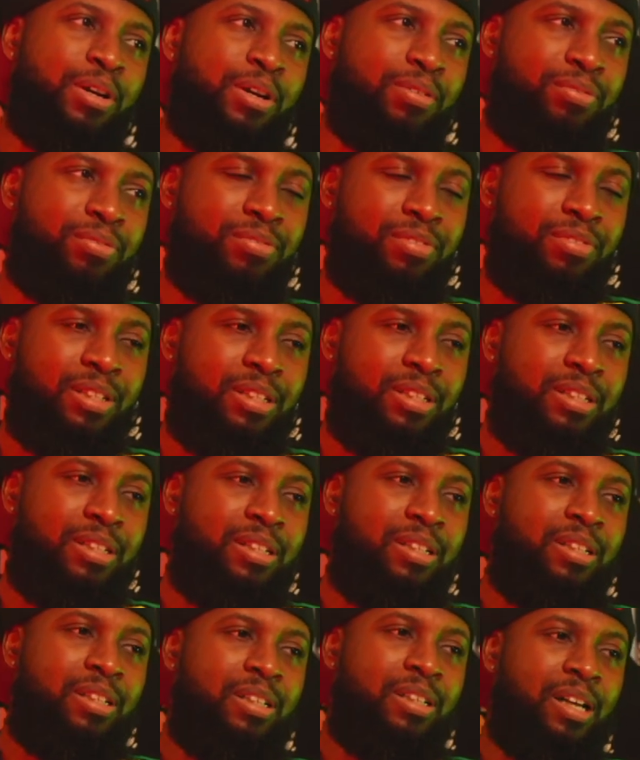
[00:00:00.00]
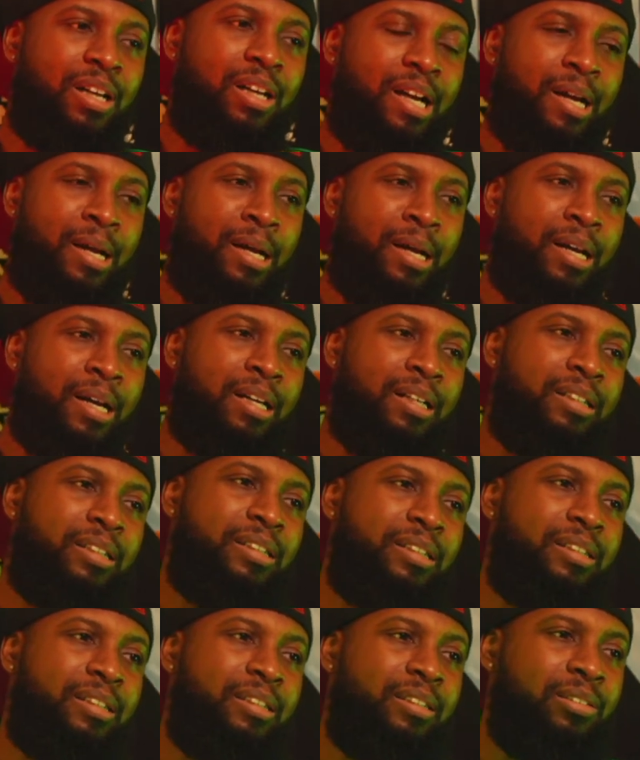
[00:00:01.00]
fair enough.
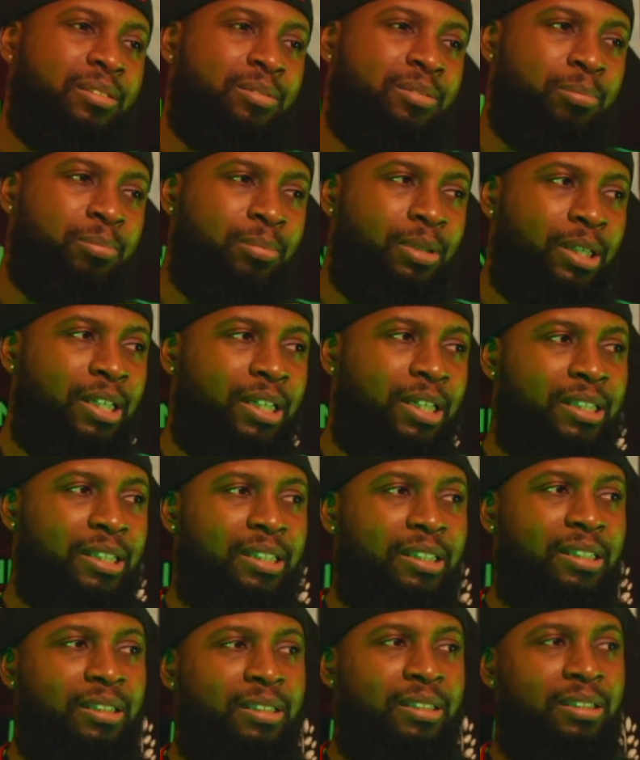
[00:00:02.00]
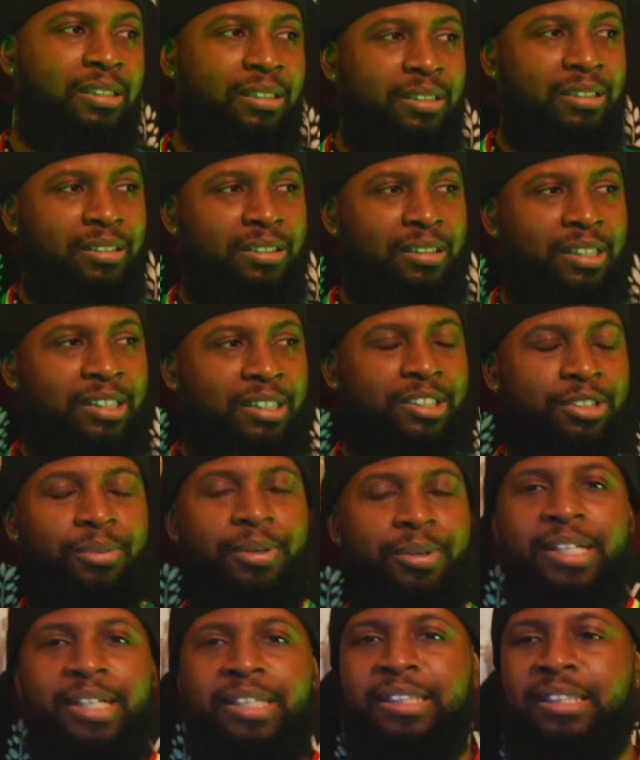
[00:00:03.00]
Uh, man,
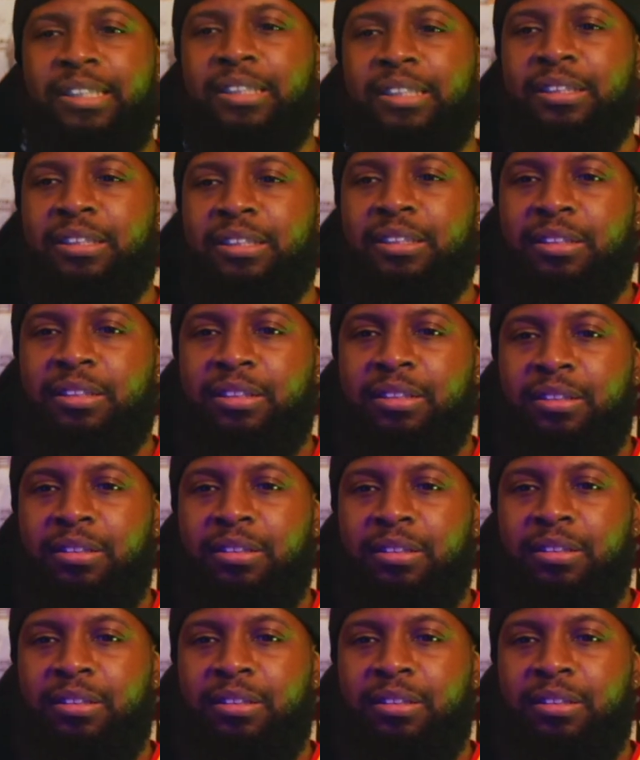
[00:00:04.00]
that's crazy.